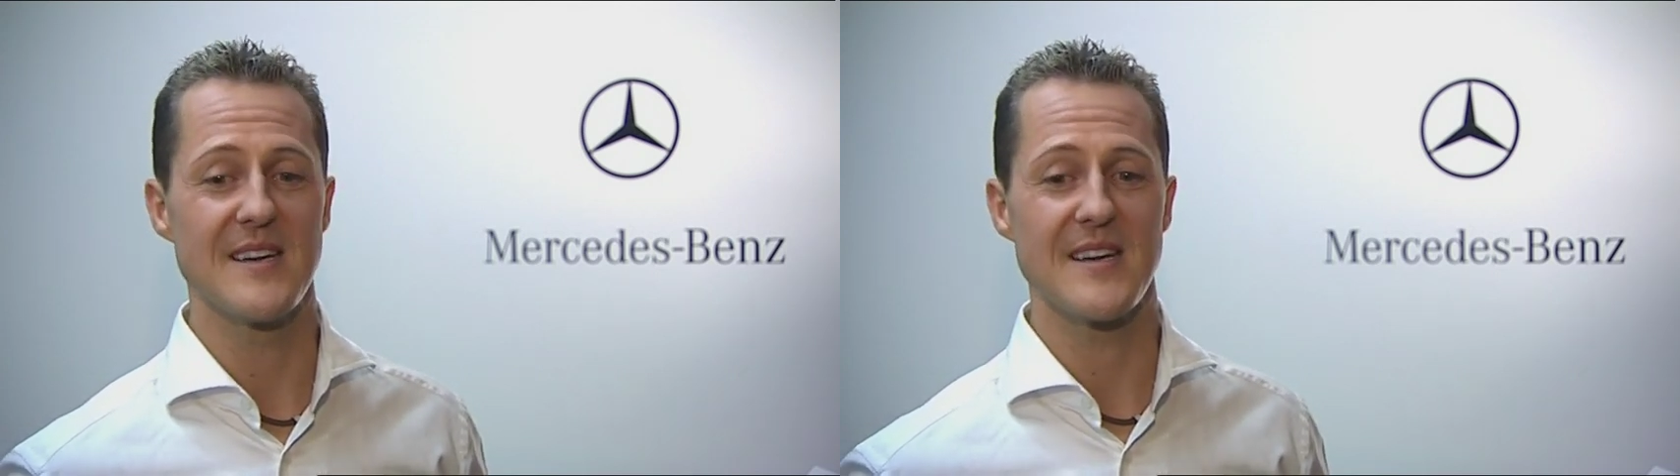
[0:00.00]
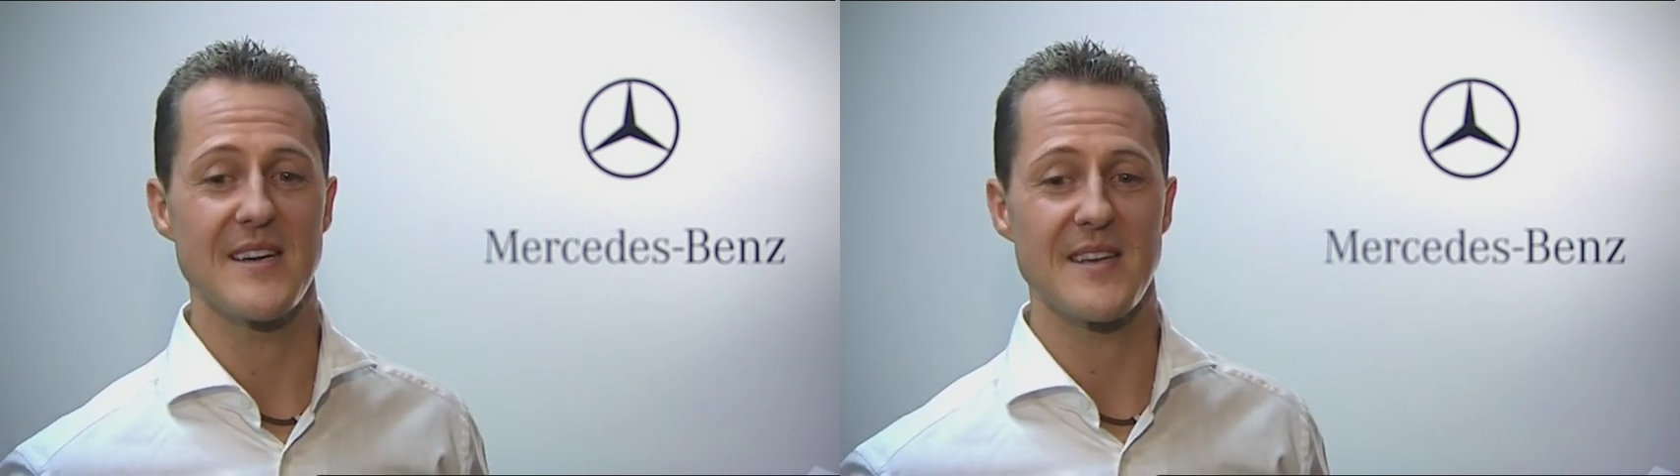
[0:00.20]

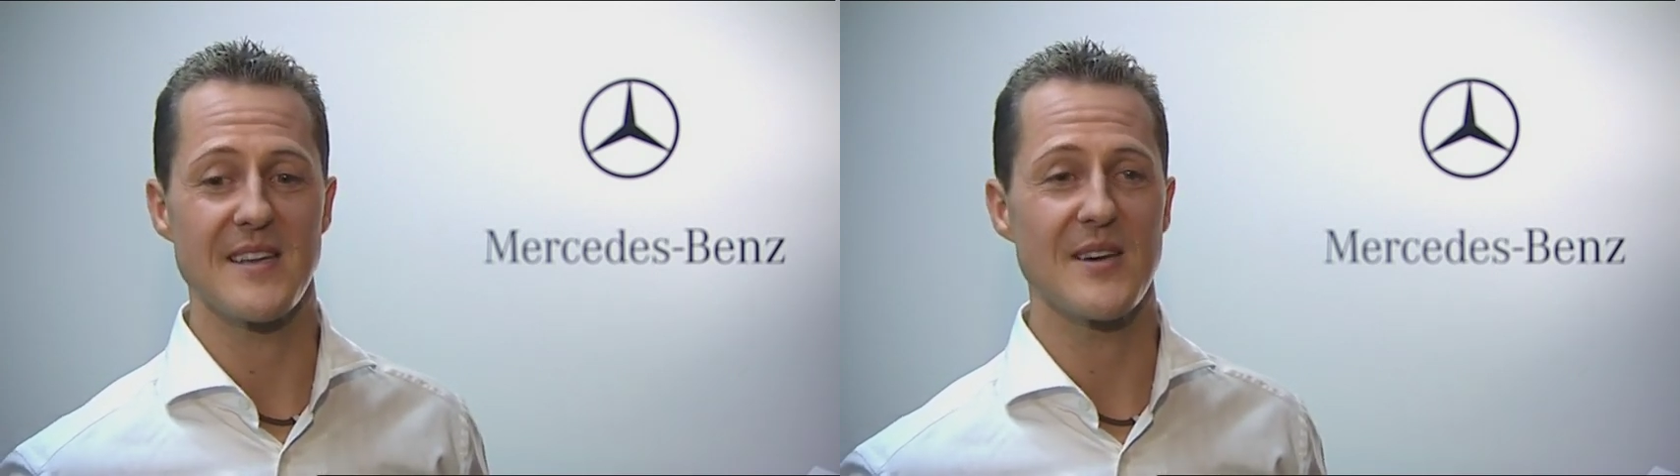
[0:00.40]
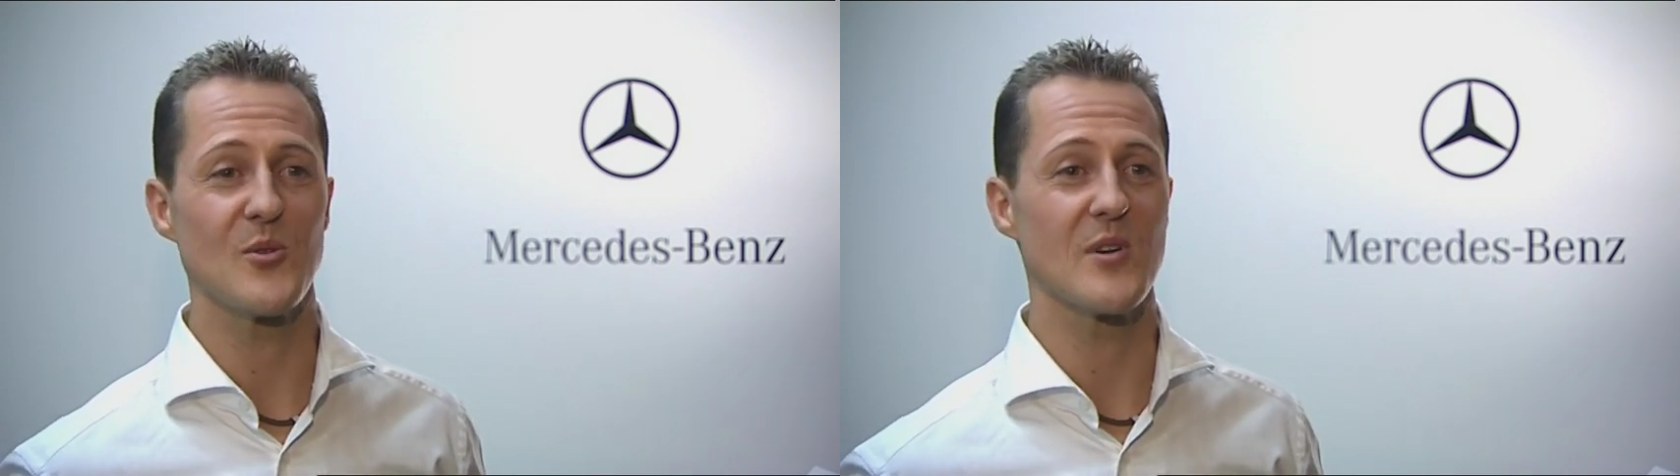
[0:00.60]
and
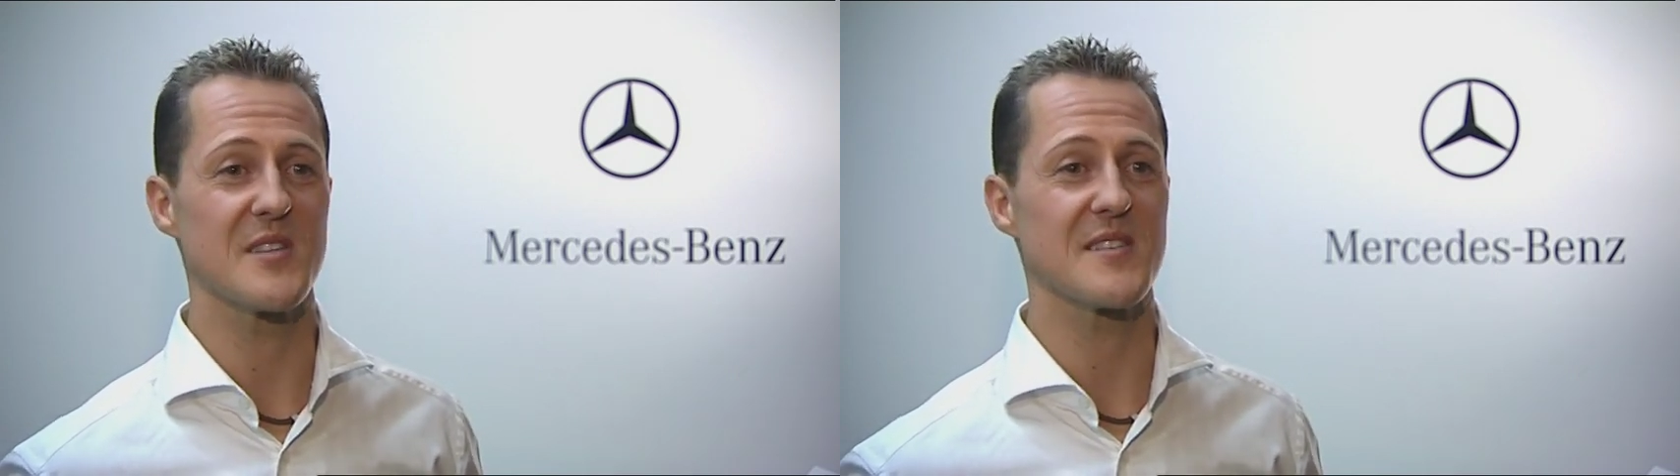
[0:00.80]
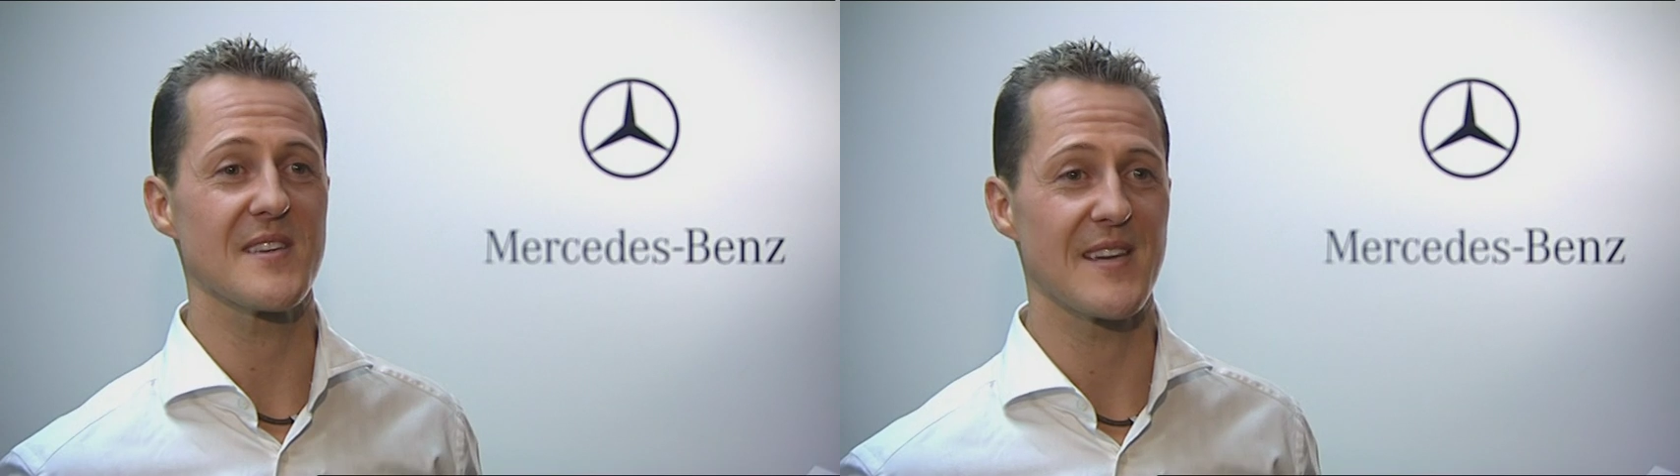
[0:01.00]
uh, who I
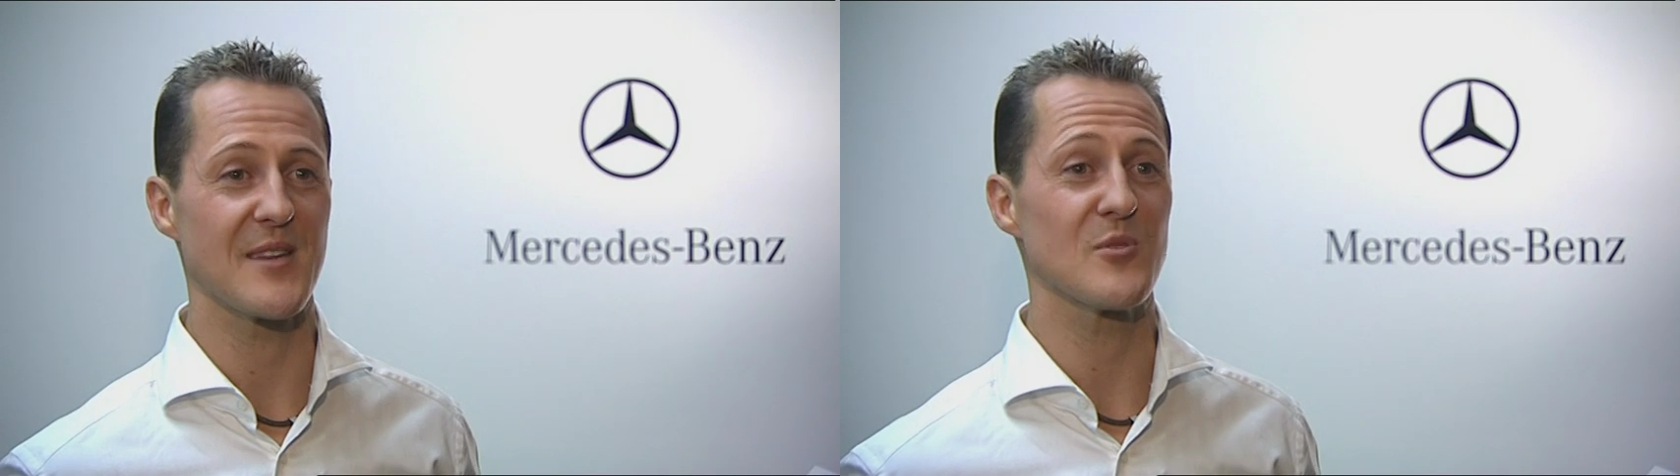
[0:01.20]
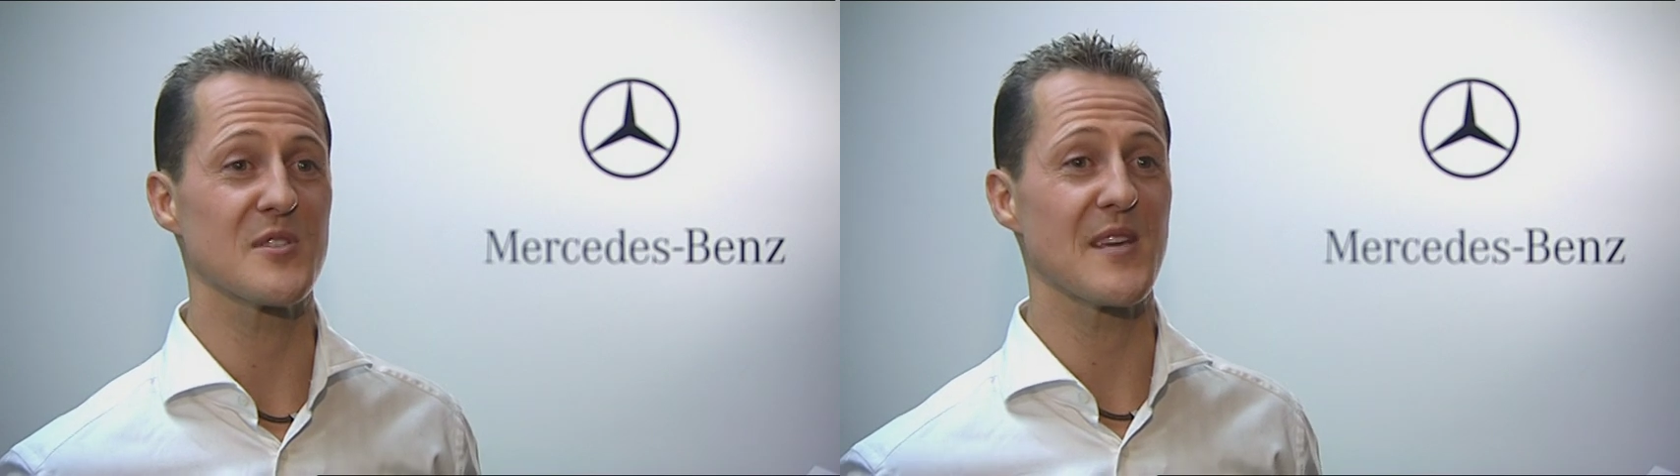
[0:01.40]
see, it was